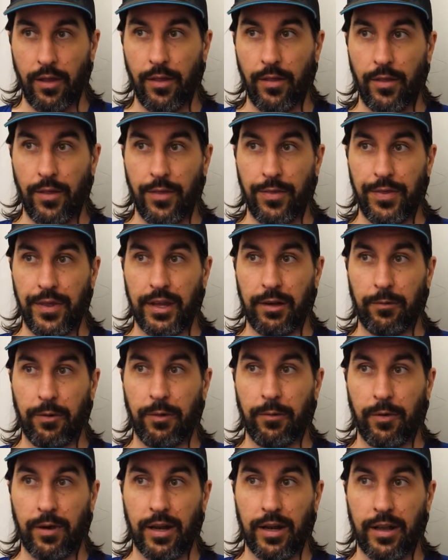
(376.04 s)
the thing
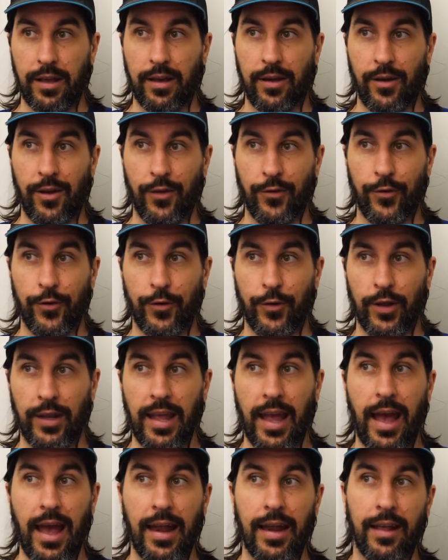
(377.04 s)
we want to also
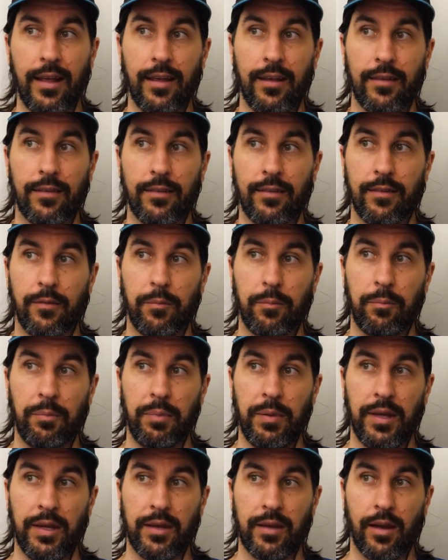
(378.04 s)
look at is,
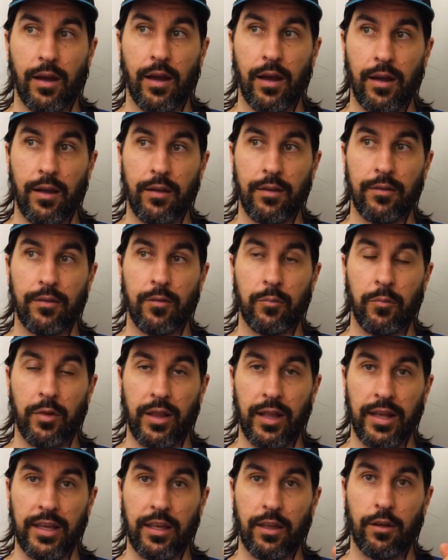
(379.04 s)
because
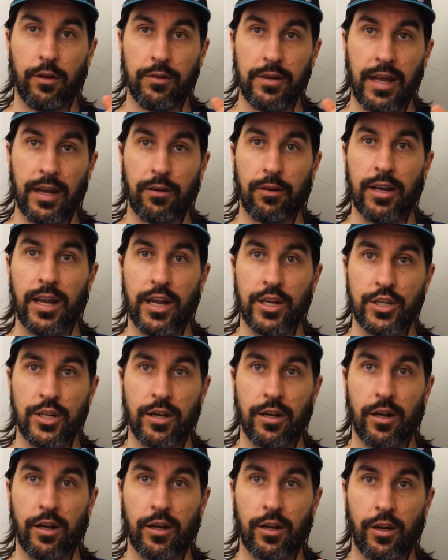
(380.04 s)
molecular
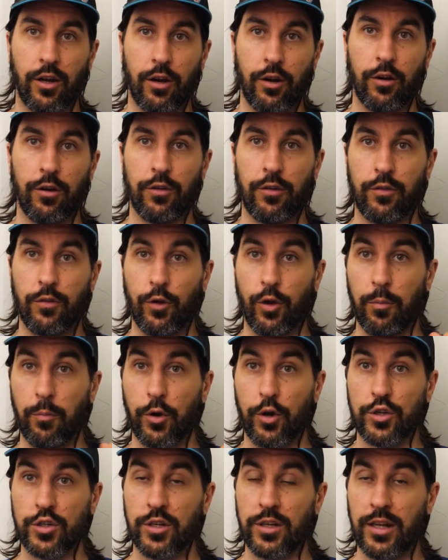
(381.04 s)
degradation occurs through
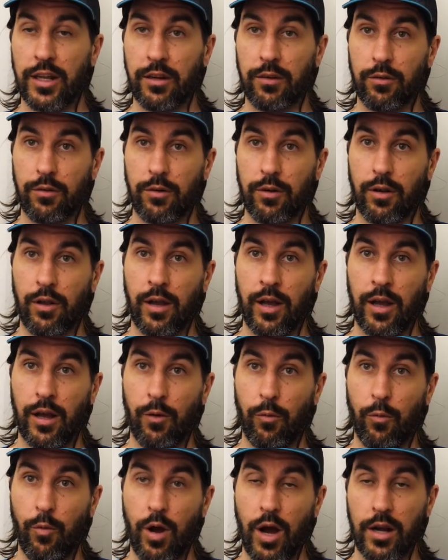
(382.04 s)
immersion in
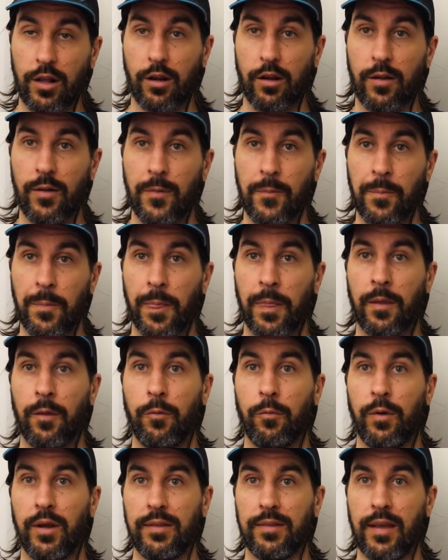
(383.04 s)
water,
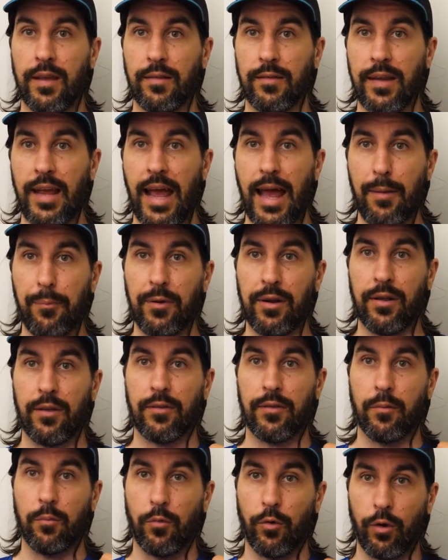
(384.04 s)
what tends to happen
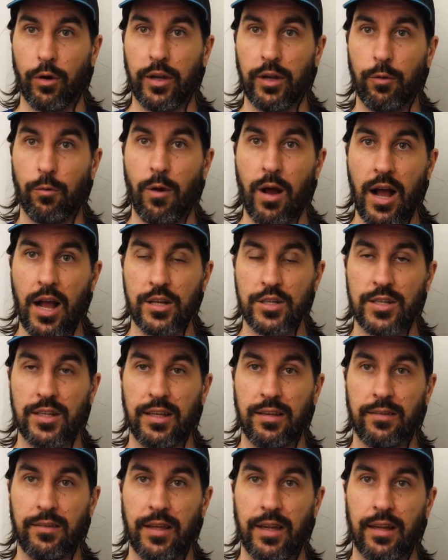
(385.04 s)
is the more you wash
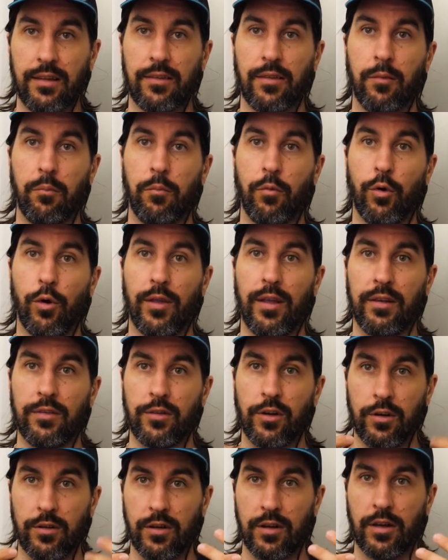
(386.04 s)
these things, the more they
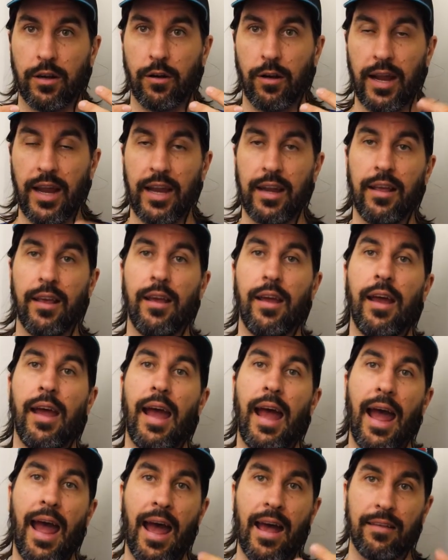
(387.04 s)
start to degrade.
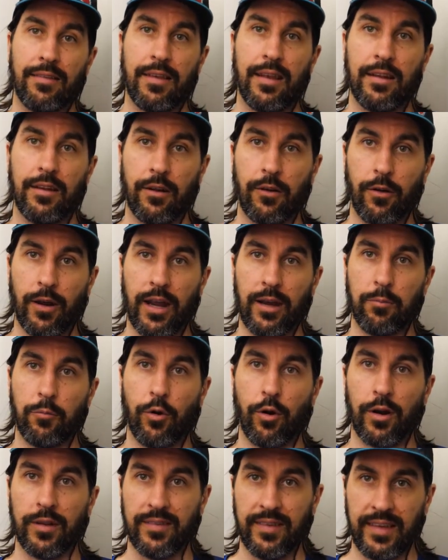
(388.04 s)
As they degrade
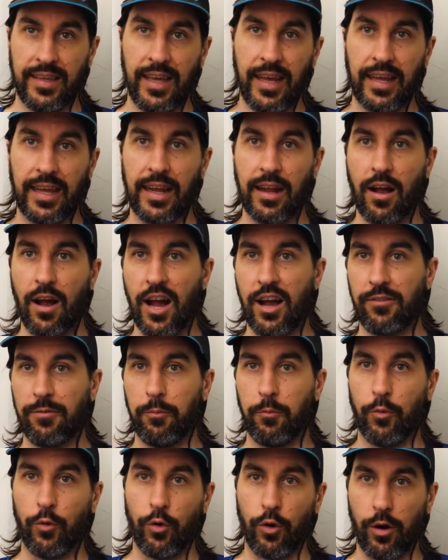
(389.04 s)
more, it's kicking
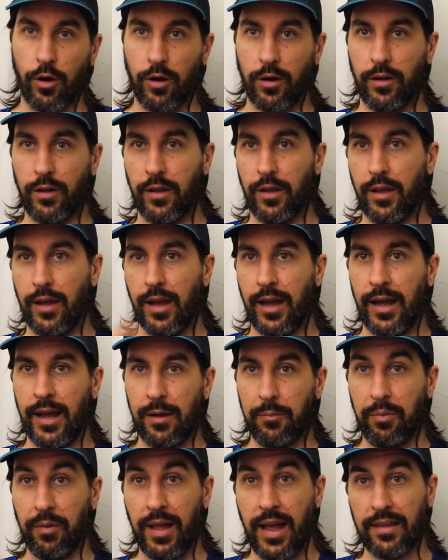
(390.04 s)
off more
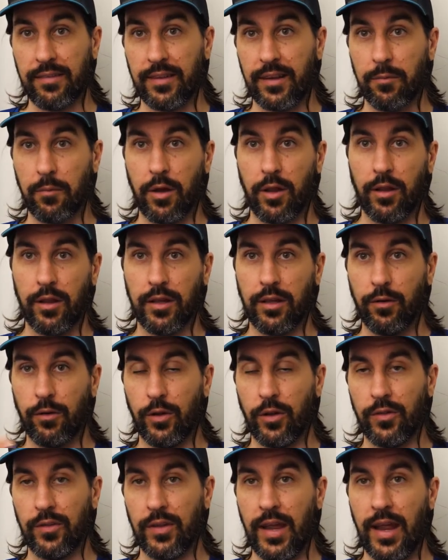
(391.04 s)
plastic
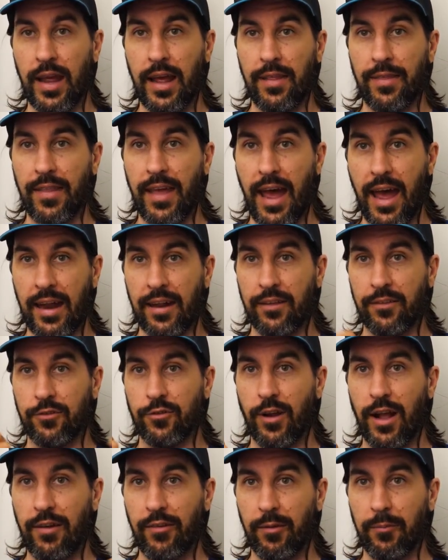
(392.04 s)
molecules, and that is
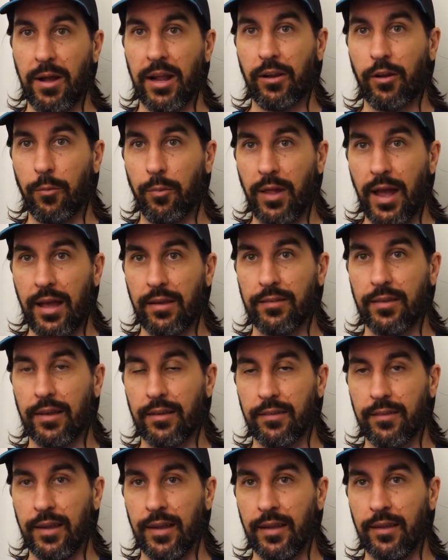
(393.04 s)
driving
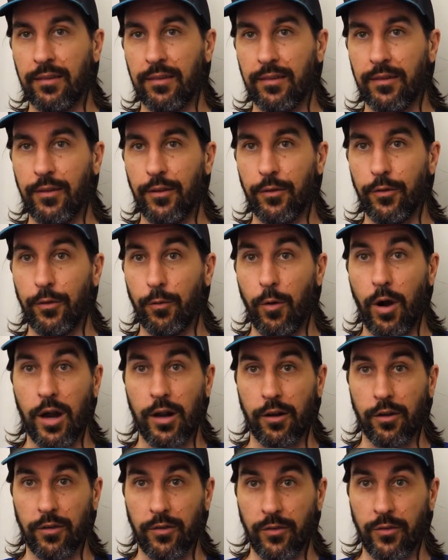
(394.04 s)
microplastics into the
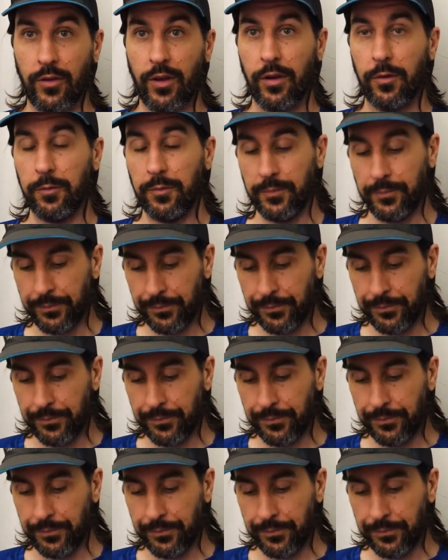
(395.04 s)
water. So,